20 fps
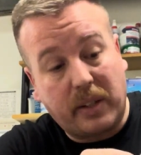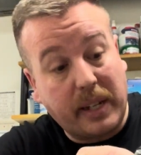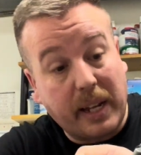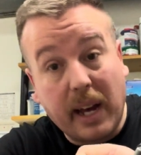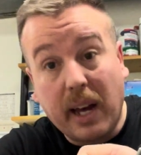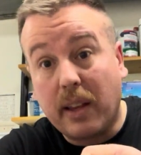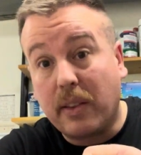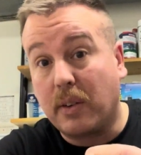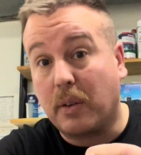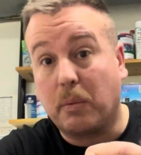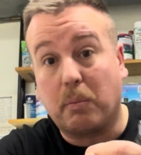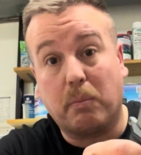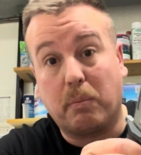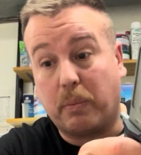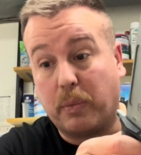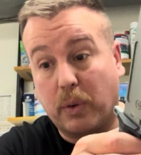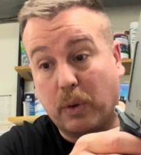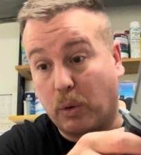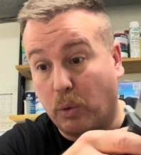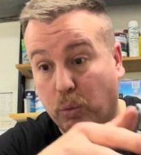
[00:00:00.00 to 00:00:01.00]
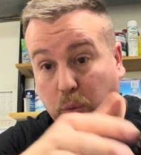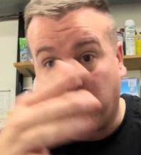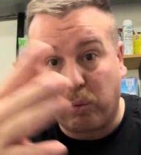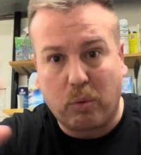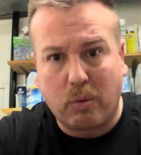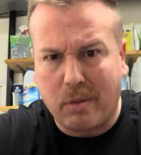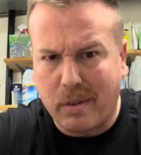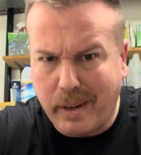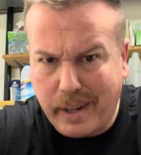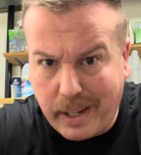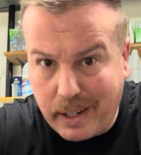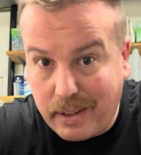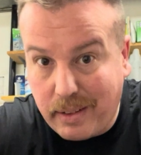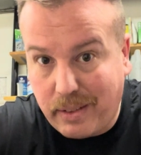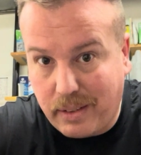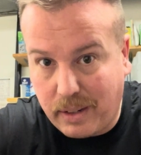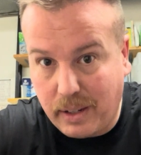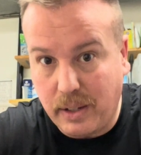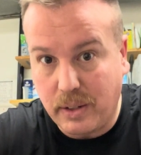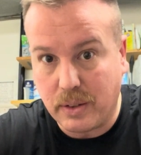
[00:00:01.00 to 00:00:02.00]
Yeah, they're great
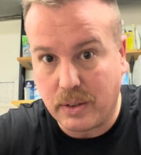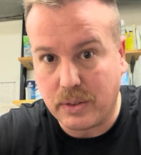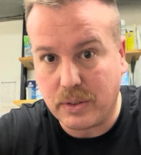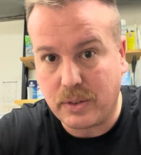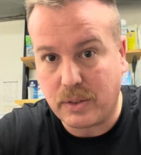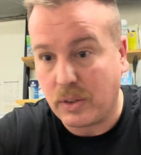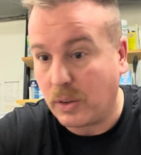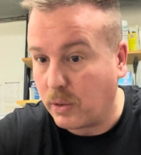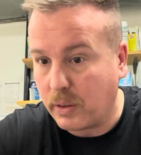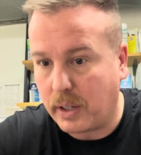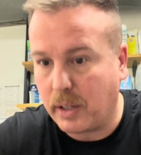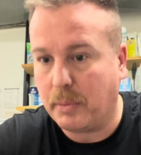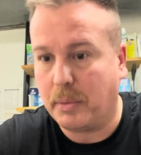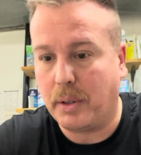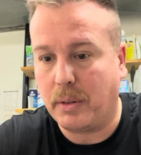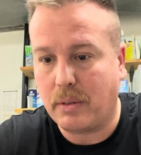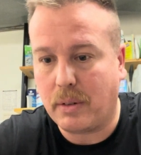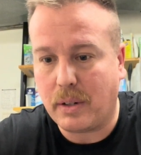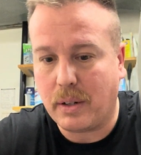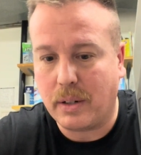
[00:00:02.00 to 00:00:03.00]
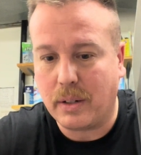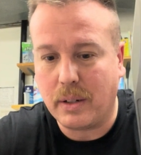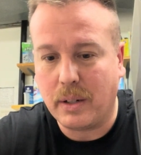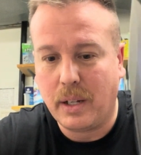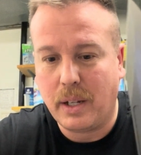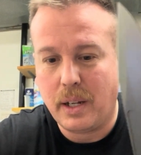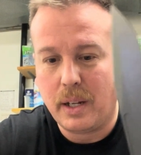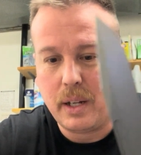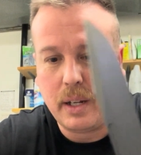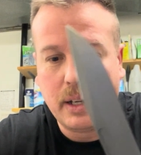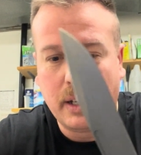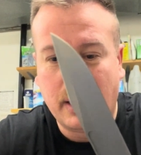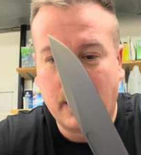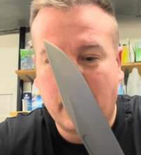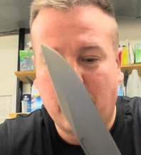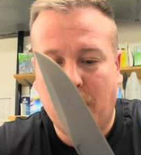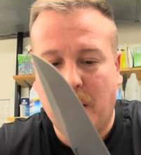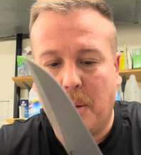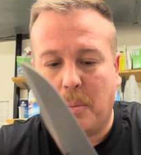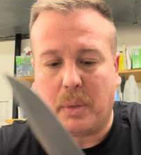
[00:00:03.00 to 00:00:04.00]
steels. Don't get me wrong,
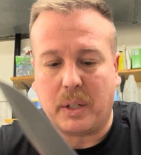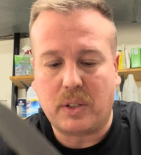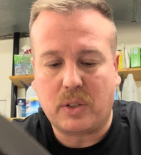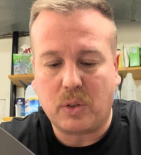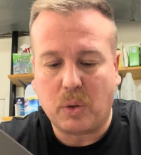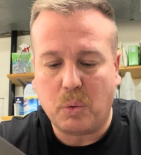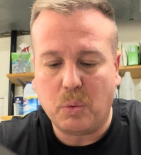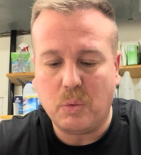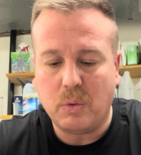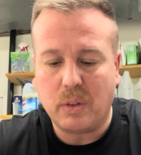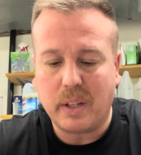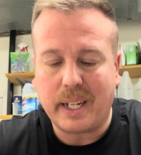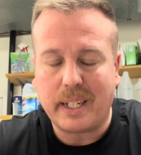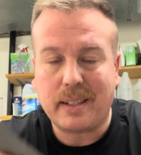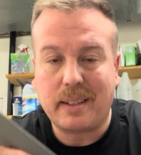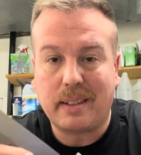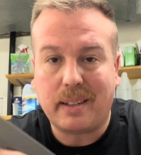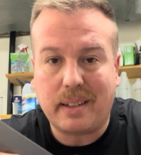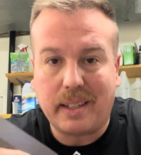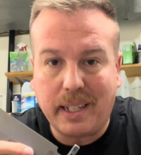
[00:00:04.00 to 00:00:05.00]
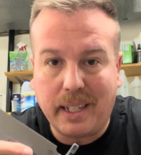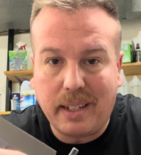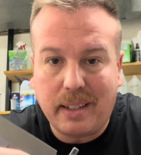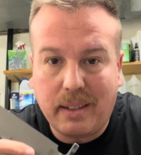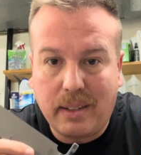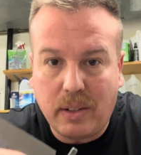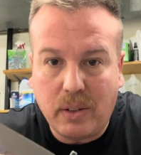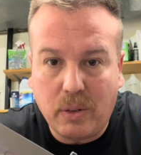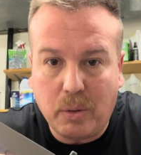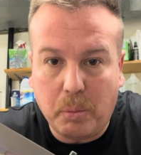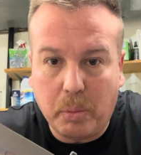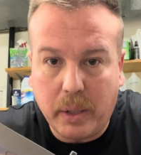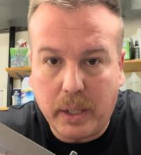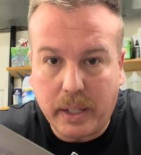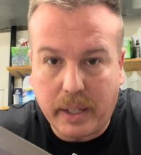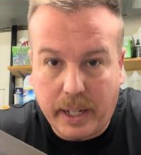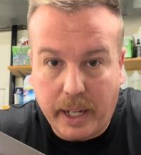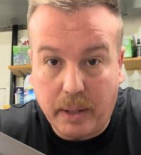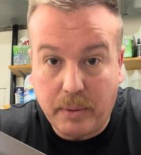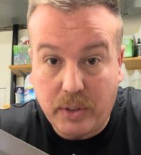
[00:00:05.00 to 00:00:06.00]
but don't let D2 be a
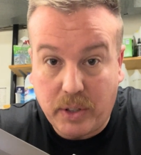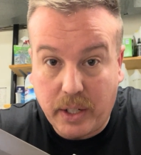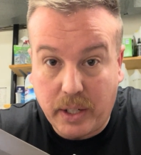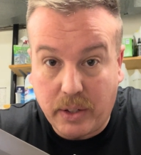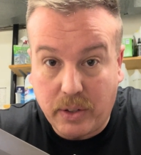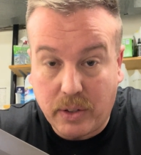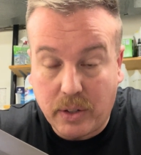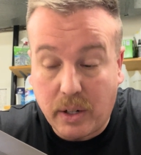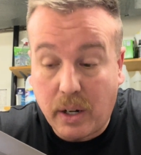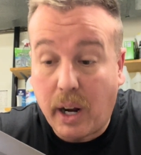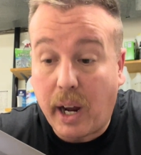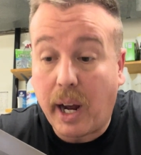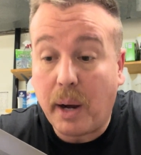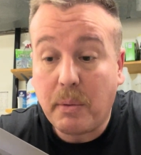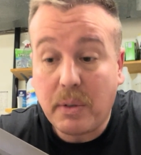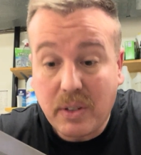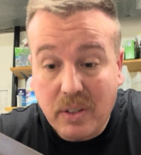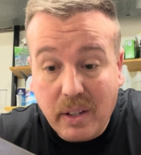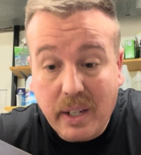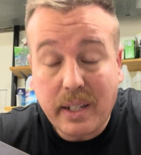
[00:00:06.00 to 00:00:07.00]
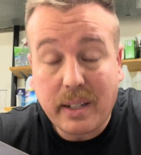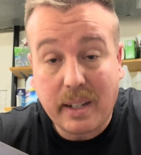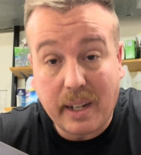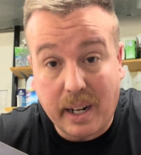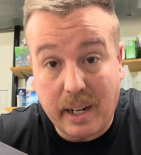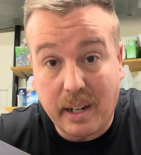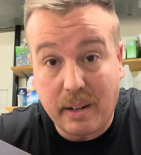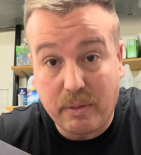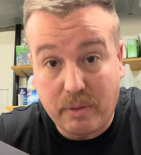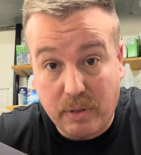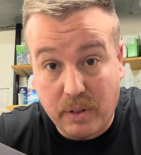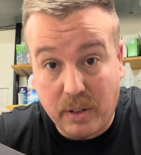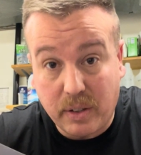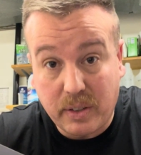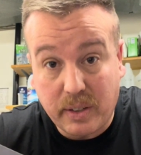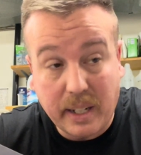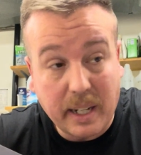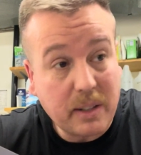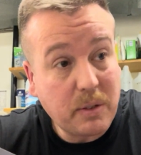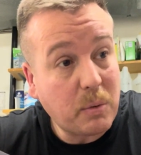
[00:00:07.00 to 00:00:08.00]
game changer. I was like that at
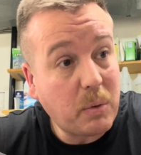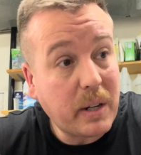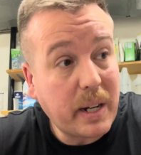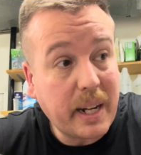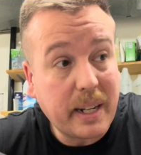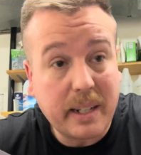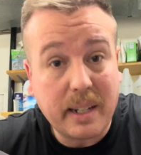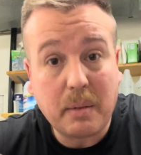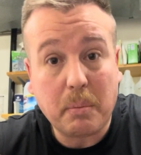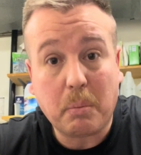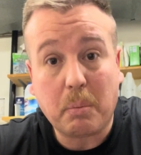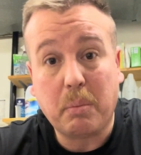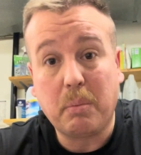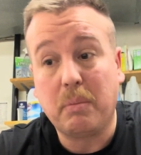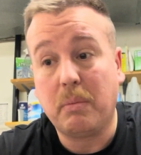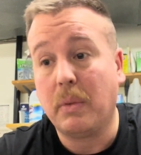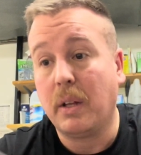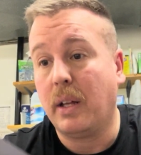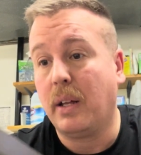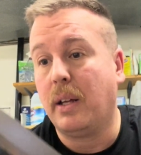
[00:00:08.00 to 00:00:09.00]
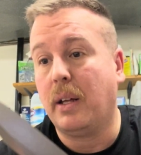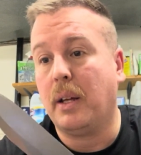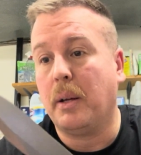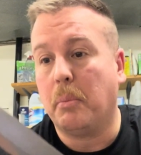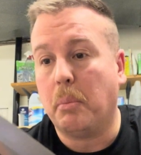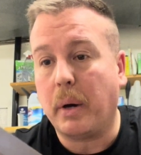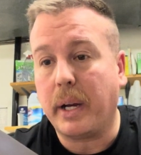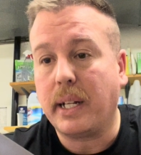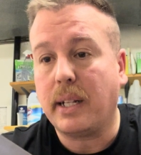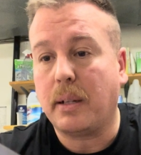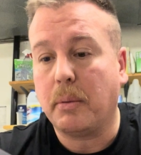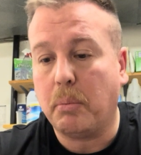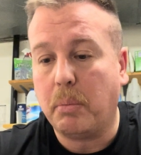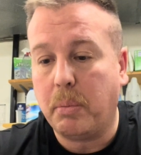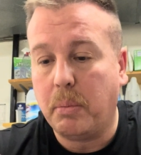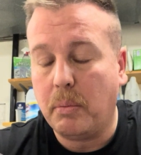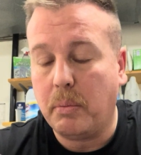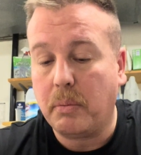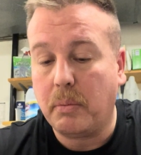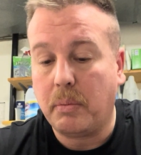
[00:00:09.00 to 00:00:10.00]
first. That's why I didn't
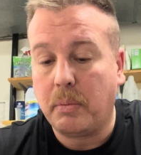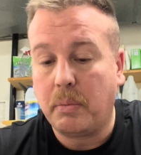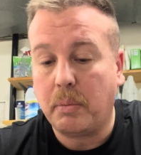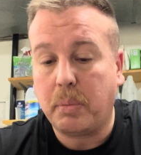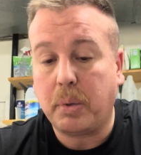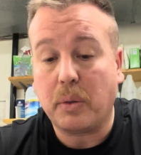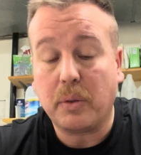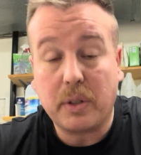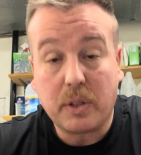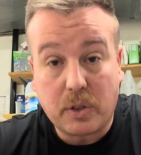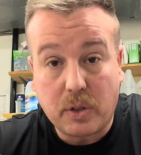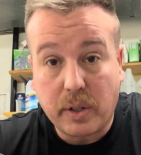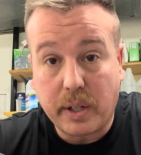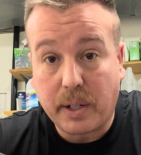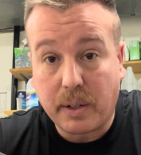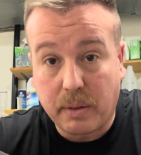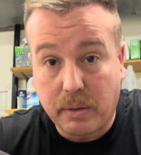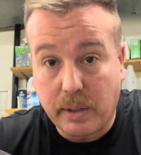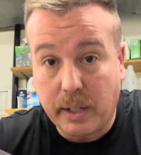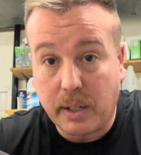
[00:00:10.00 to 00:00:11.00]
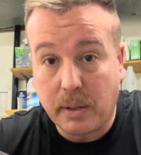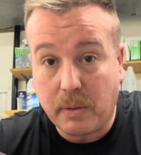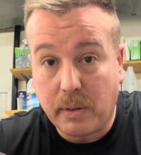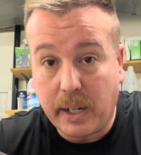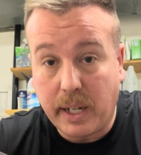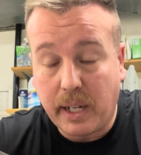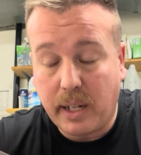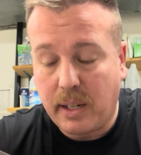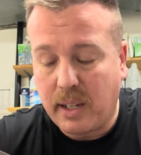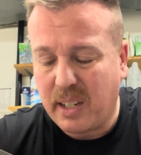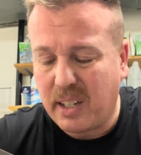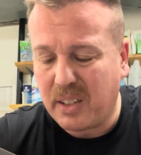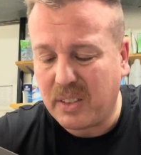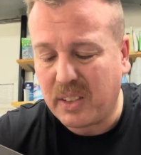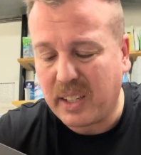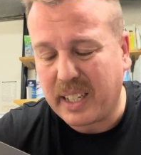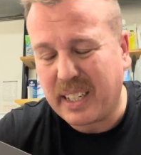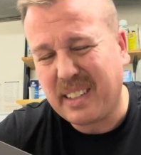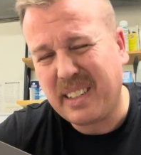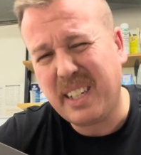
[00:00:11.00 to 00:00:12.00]
pull the trigger right away. I was
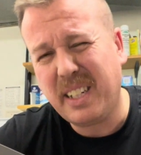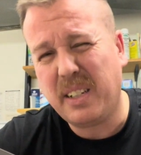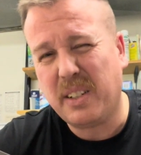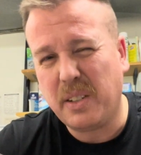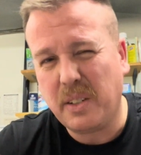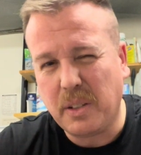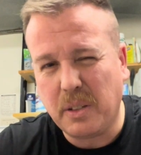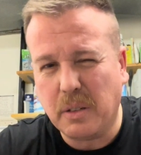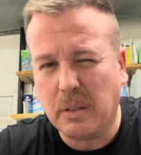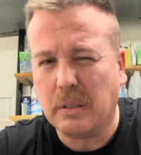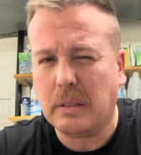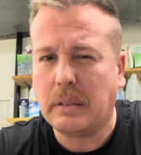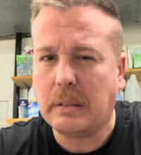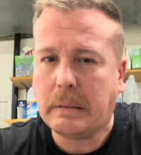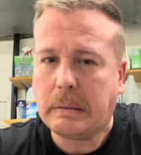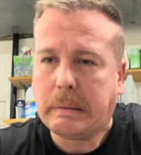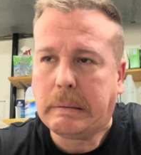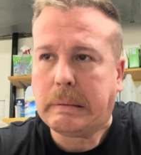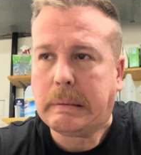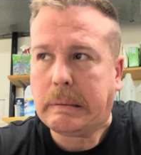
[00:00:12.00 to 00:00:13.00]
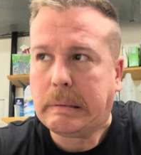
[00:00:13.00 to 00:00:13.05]
like, D2. Oh.